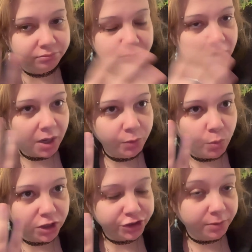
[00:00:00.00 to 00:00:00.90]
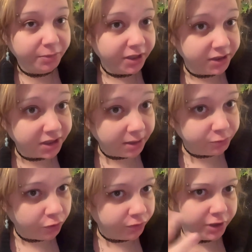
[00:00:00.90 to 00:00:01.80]
I would watch it a billion times
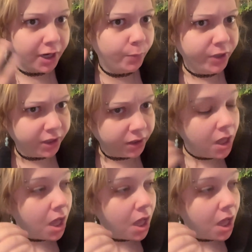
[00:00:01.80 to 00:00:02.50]
over, and I will.